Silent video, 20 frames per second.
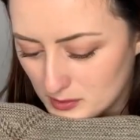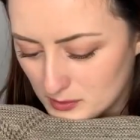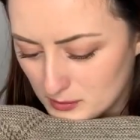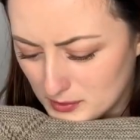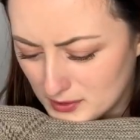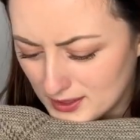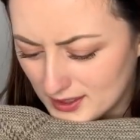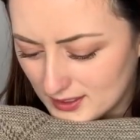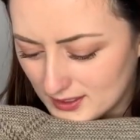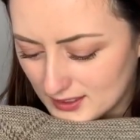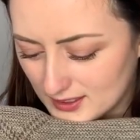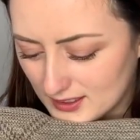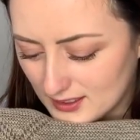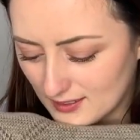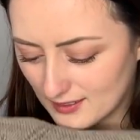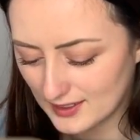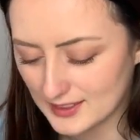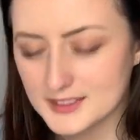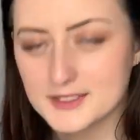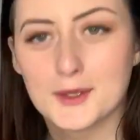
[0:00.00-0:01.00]
but
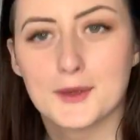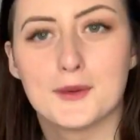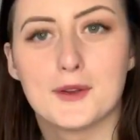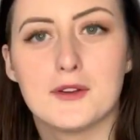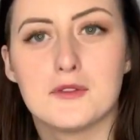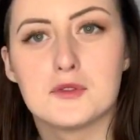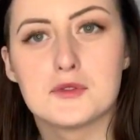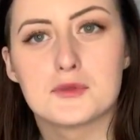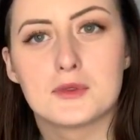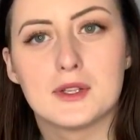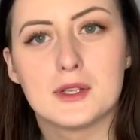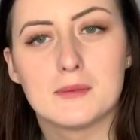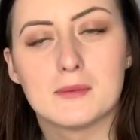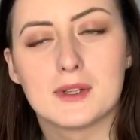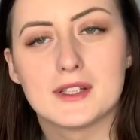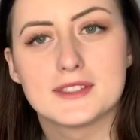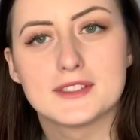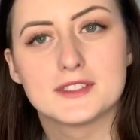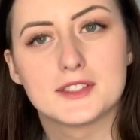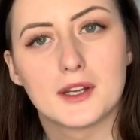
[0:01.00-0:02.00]
I don't know if it's really
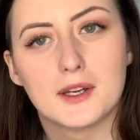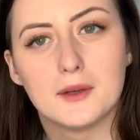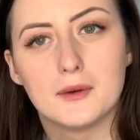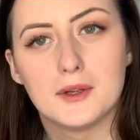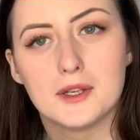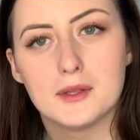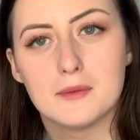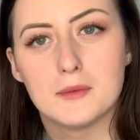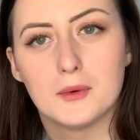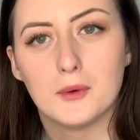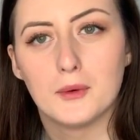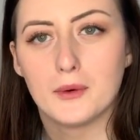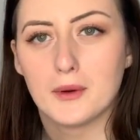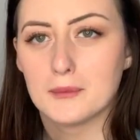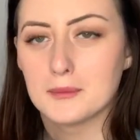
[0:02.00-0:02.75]
my style anymore.